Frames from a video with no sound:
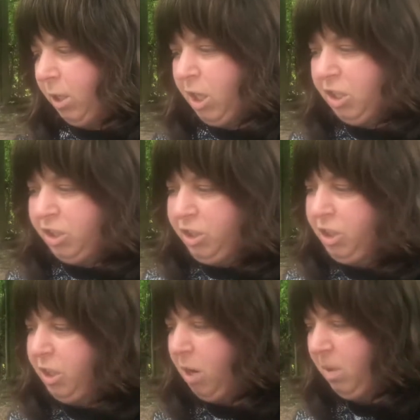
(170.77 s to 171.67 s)
Because,
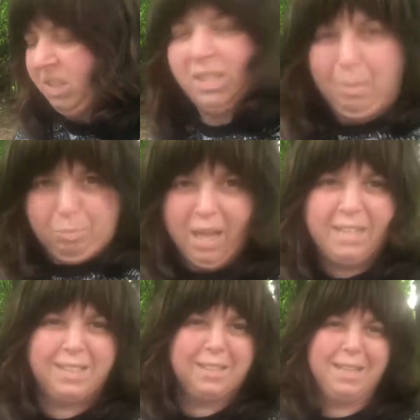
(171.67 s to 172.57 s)
you know, in some
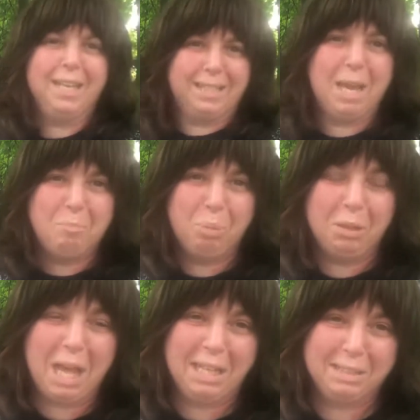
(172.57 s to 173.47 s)
places it's
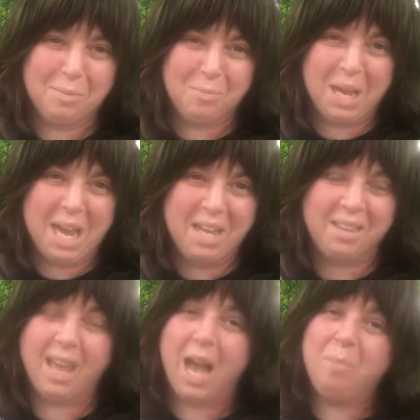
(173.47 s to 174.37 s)
impolite to bathe.
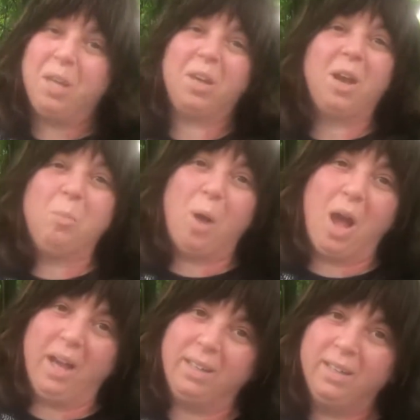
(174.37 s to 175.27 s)
I mean, come
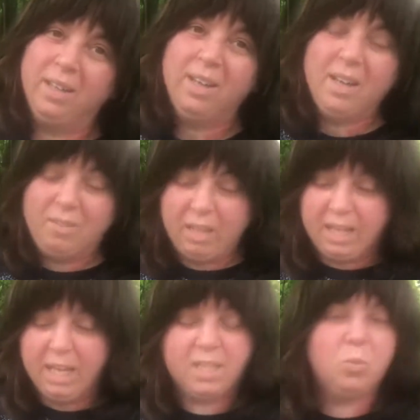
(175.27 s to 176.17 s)
on. The
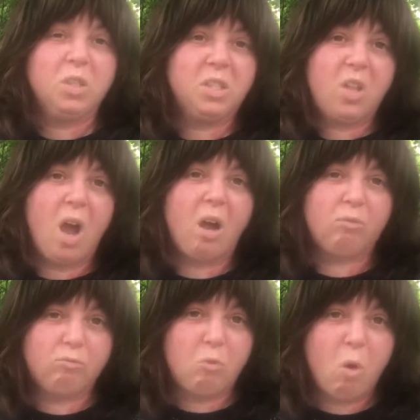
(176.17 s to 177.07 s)
kids will start
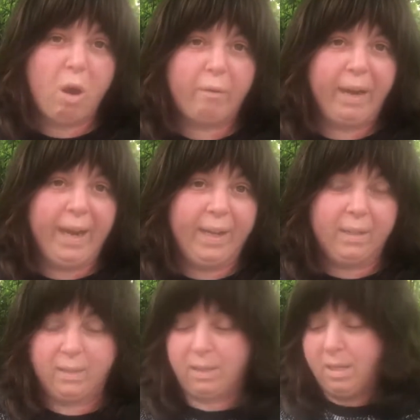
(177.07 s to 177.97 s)

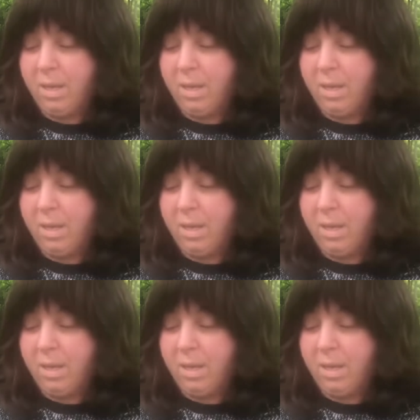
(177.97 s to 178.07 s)
roaring.